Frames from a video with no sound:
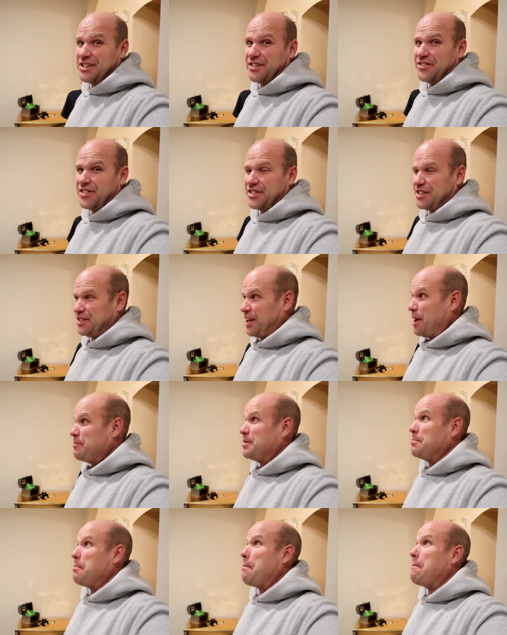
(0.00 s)
year if this is, I
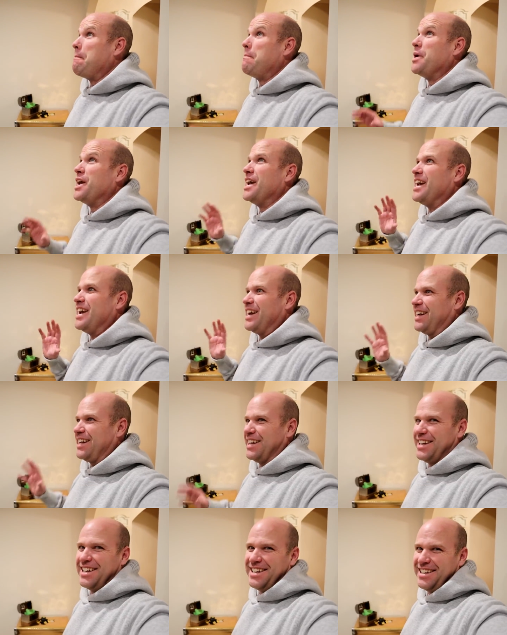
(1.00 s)
mean
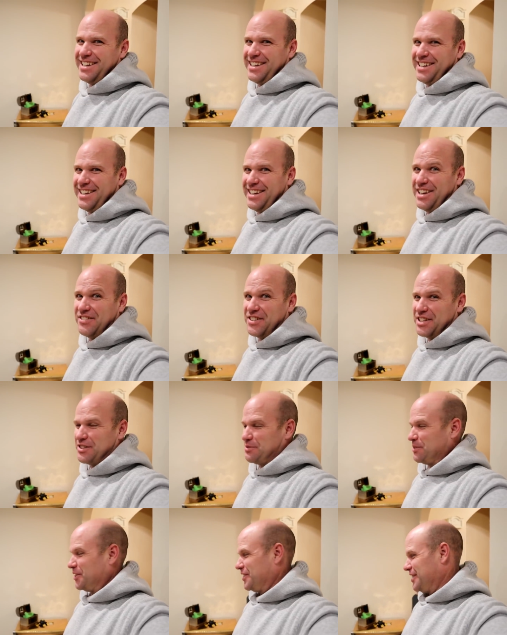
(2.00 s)
big, if it
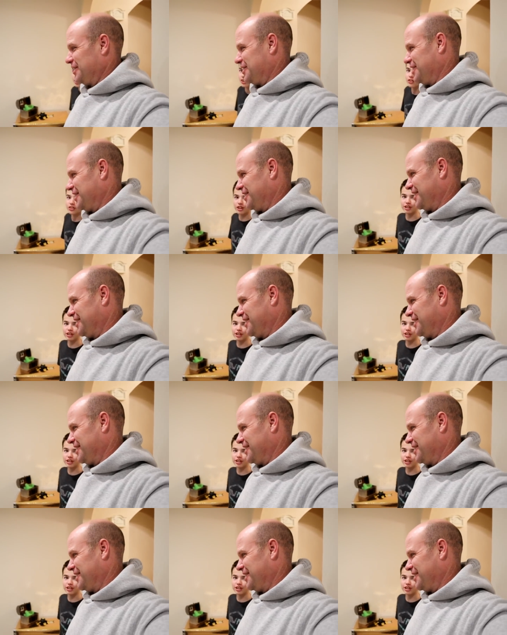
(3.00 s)
doesn't work this year.